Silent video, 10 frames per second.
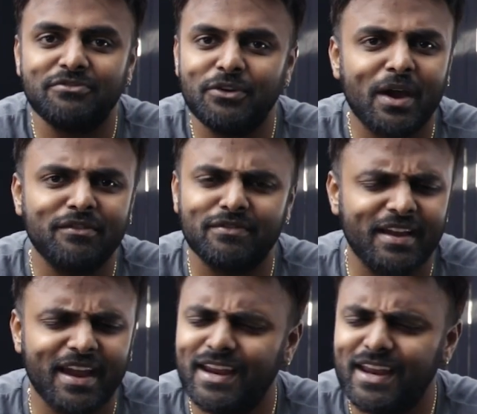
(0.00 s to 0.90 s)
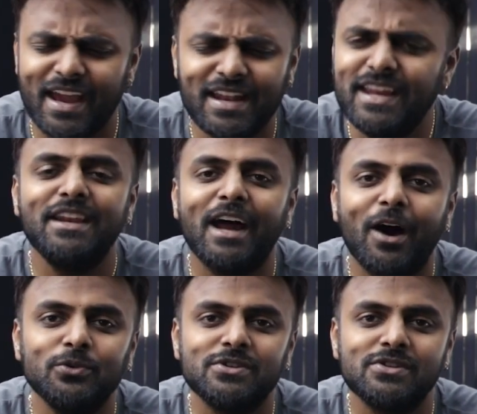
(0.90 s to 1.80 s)
if you have any
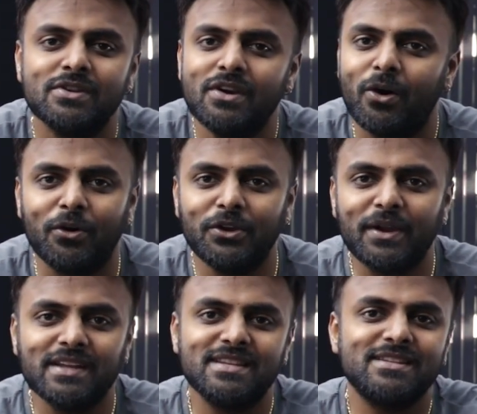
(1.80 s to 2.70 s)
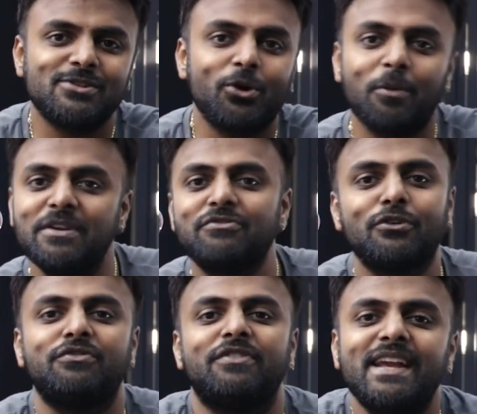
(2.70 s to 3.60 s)
doubts, or you can just drop in
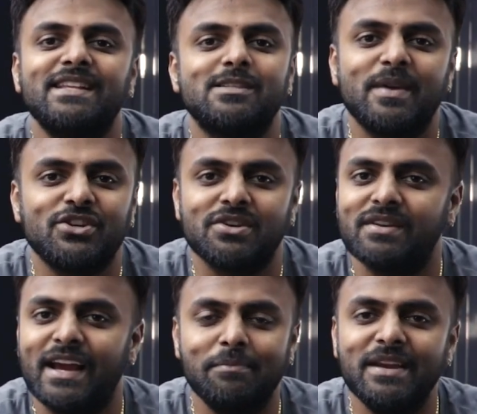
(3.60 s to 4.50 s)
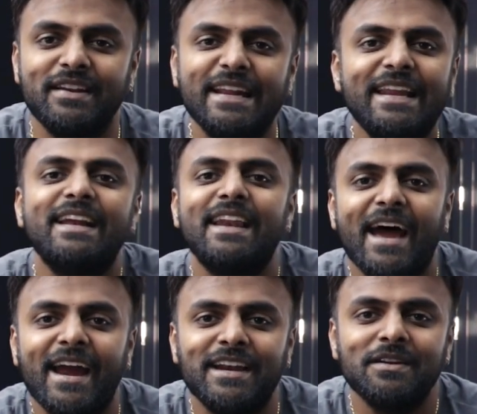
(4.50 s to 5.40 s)
for a free inspection. I'll be really
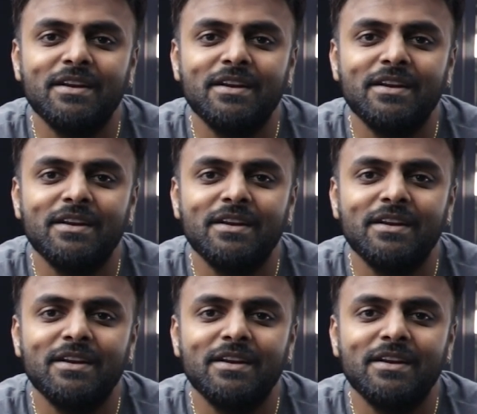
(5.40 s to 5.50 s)
glad.